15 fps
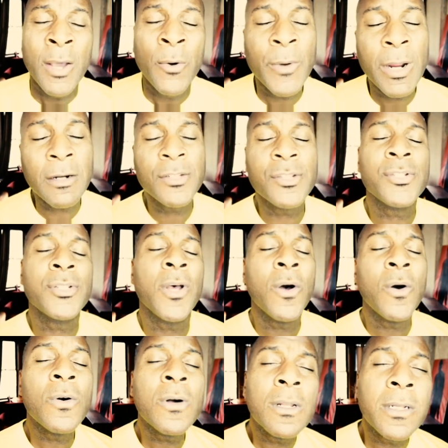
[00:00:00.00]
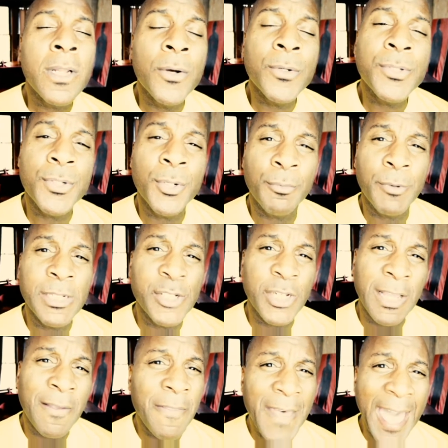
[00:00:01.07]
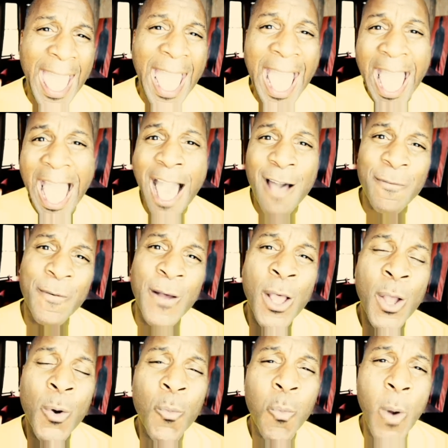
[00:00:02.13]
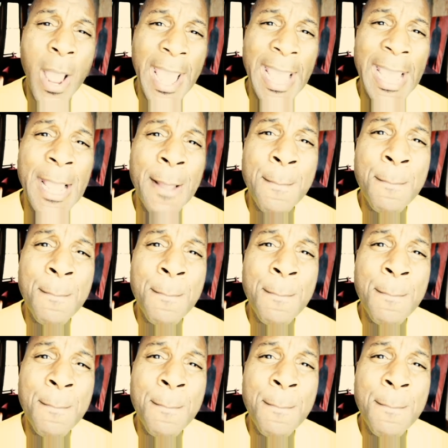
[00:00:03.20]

We are so close to reaching the halfway